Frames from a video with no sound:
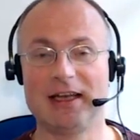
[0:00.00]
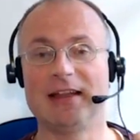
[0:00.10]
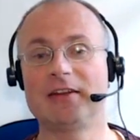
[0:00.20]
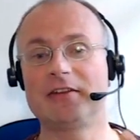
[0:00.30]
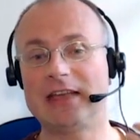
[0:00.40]

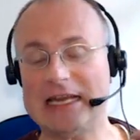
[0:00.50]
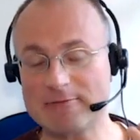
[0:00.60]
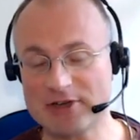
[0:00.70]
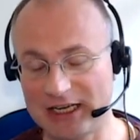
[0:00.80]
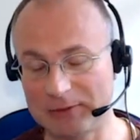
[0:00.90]
At the
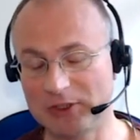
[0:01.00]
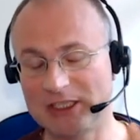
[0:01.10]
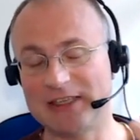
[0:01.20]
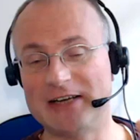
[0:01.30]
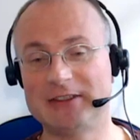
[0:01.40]
same time, we
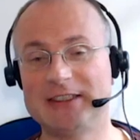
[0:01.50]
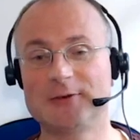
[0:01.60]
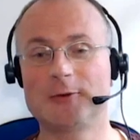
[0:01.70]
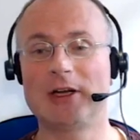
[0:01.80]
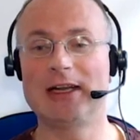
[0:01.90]
have evidence
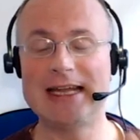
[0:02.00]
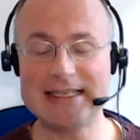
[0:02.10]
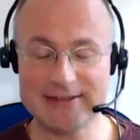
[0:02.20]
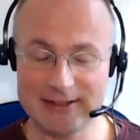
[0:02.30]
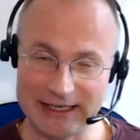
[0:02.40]
for
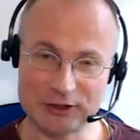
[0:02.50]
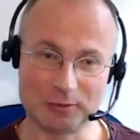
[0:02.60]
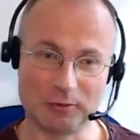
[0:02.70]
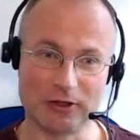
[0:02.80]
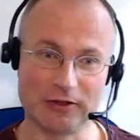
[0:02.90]
late
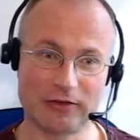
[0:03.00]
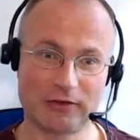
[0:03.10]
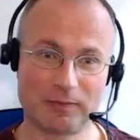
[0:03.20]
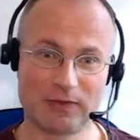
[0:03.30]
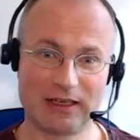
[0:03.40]
selection models.